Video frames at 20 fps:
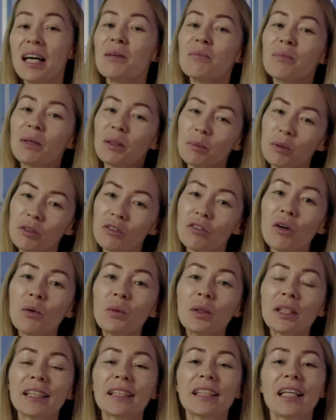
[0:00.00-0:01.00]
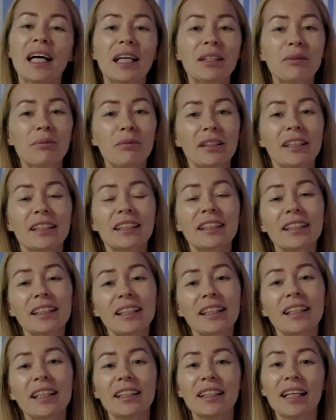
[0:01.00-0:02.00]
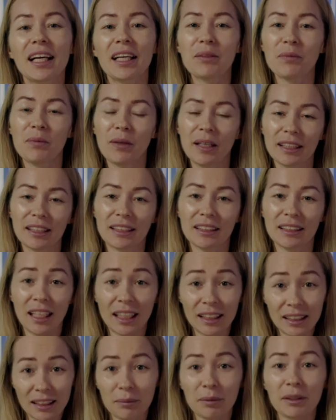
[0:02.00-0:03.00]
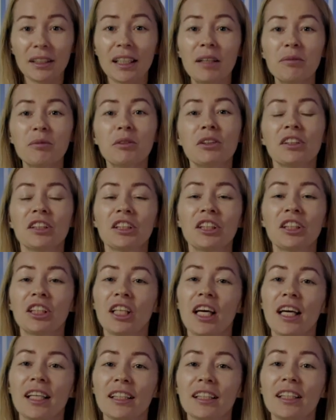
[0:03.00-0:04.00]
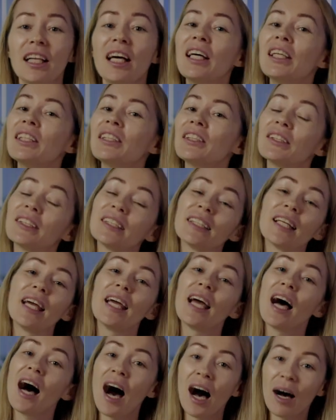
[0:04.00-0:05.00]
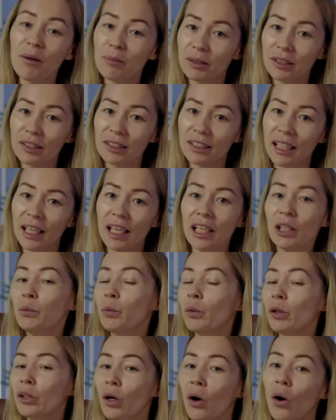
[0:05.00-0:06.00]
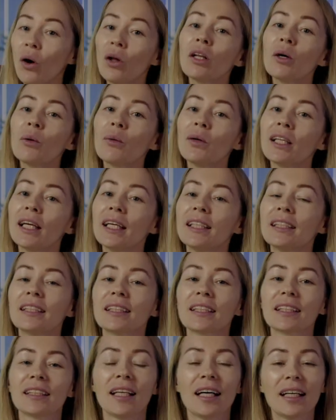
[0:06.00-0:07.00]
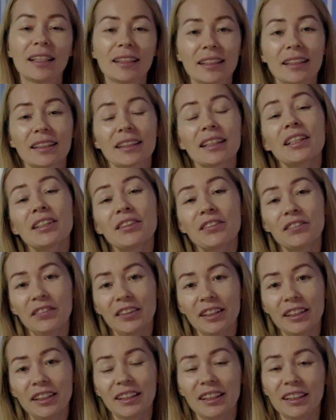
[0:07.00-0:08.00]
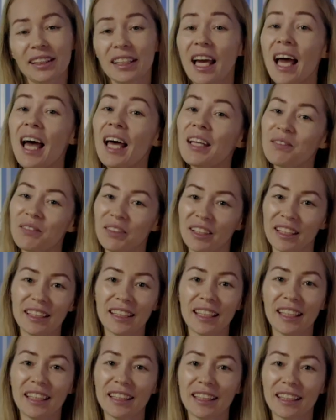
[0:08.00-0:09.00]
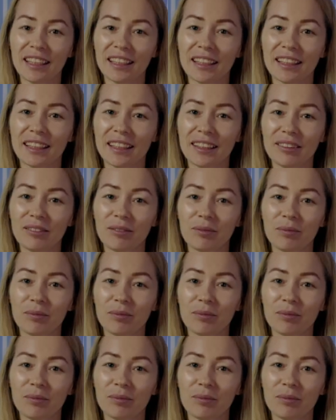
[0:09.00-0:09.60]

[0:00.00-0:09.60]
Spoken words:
But before we start, please click a like button and subscribe to this channel to stay up to date with all our latest classes, videos, and meditations.